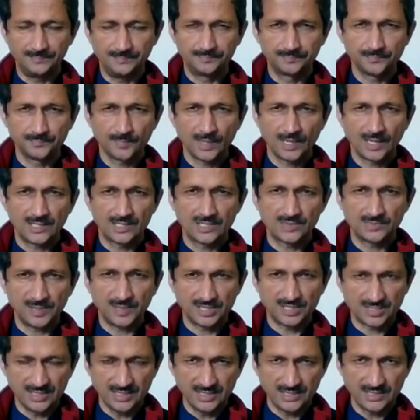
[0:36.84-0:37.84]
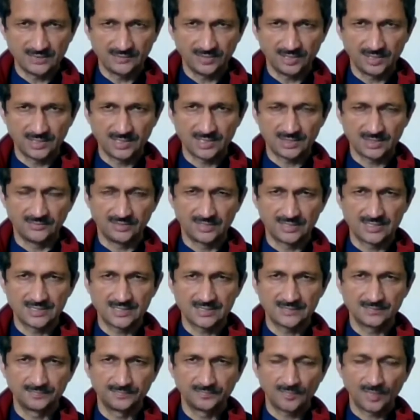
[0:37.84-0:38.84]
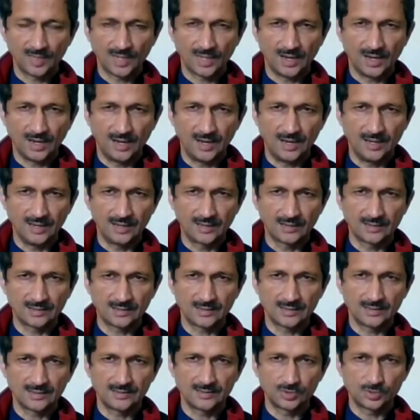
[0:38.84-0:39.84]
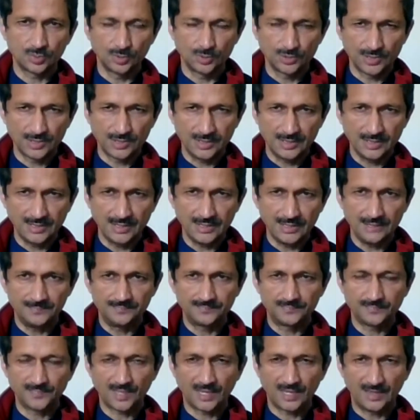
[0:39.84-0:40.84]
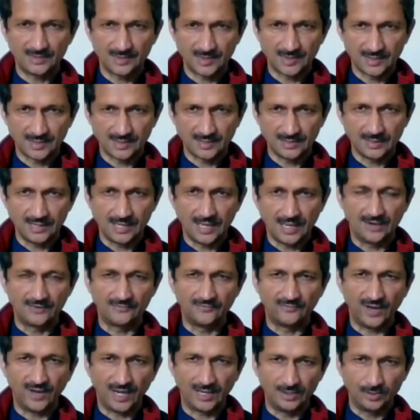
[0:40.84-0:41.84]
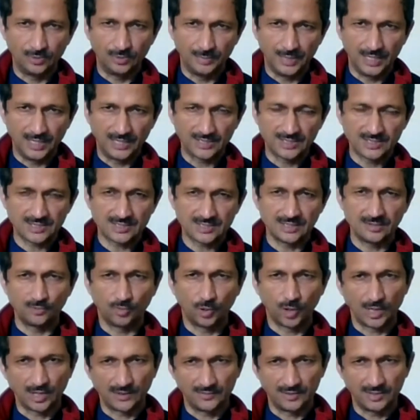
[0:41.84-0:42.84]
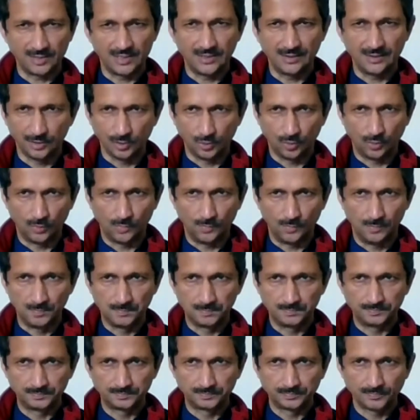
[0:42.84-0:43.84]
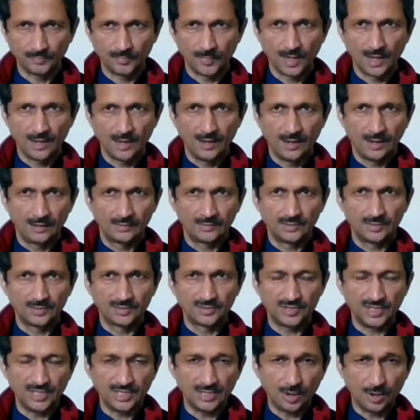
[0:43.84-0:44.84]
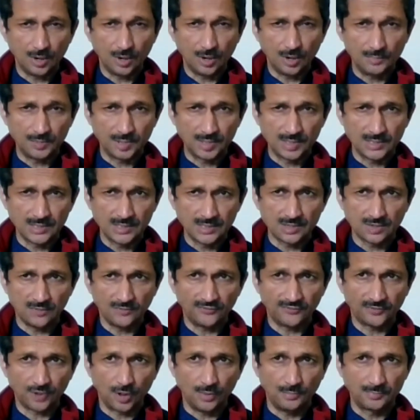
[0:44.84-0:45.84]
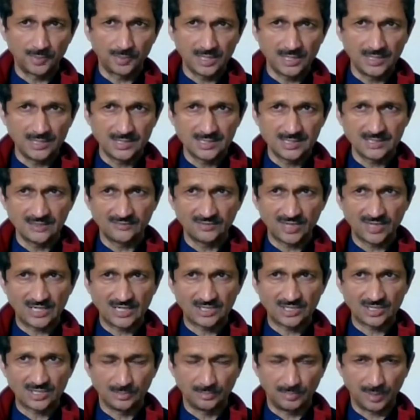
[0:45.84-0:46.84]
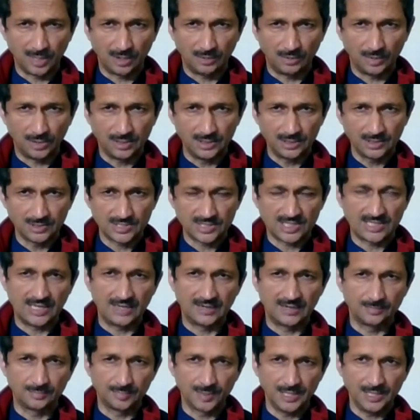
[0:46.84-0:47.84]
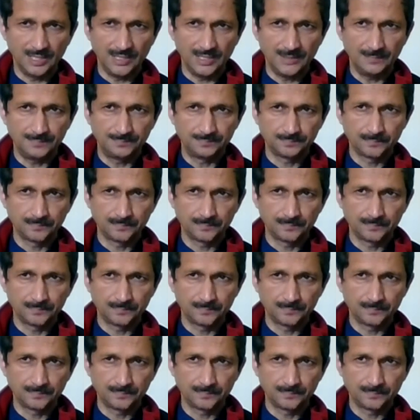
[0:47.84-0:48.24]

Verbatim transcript: especially civil servants, are totally ethical and value-based in whatever they do. The three components of comprehensive national power, C N P,